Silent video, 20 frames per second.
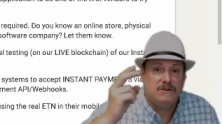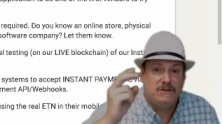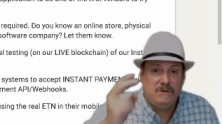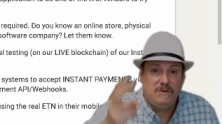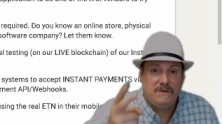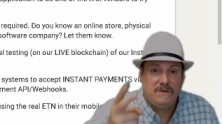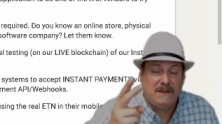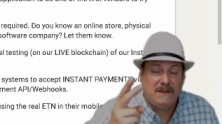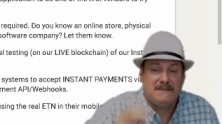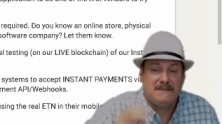
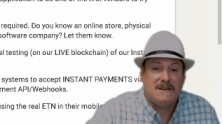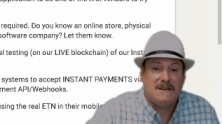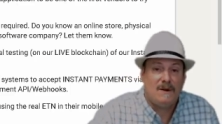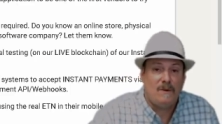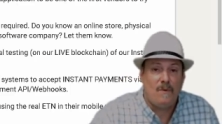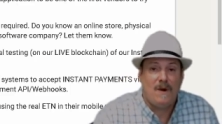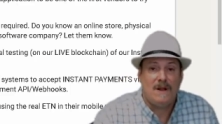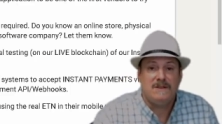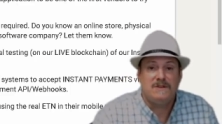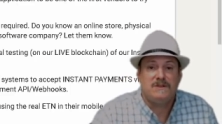two things
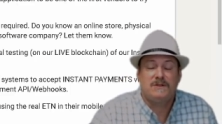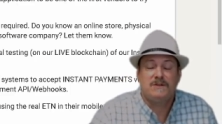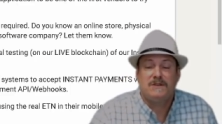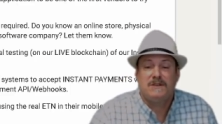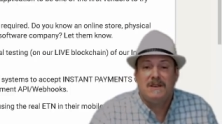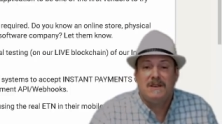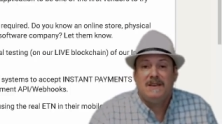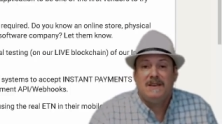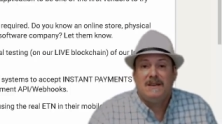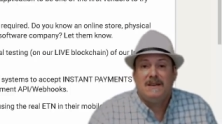at
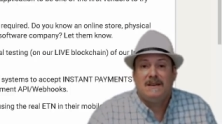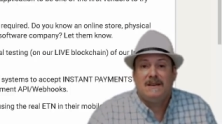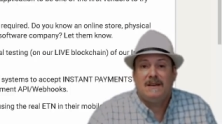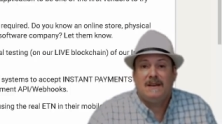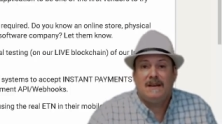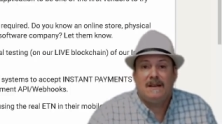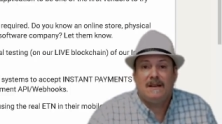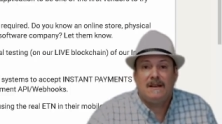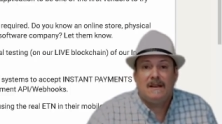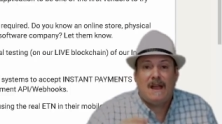once
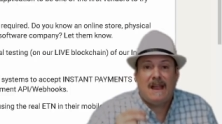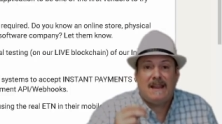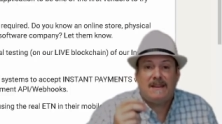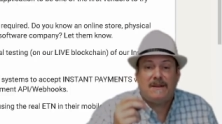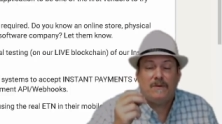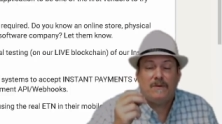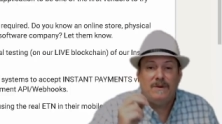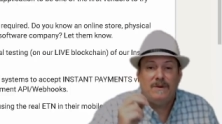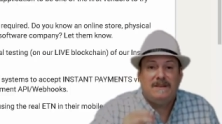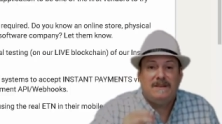uh,
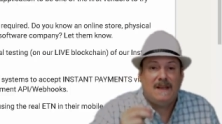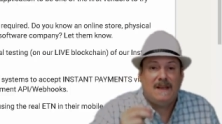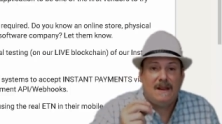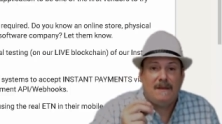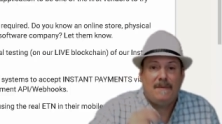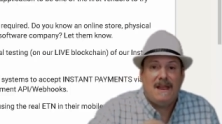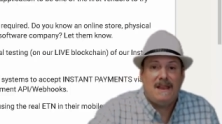at the retail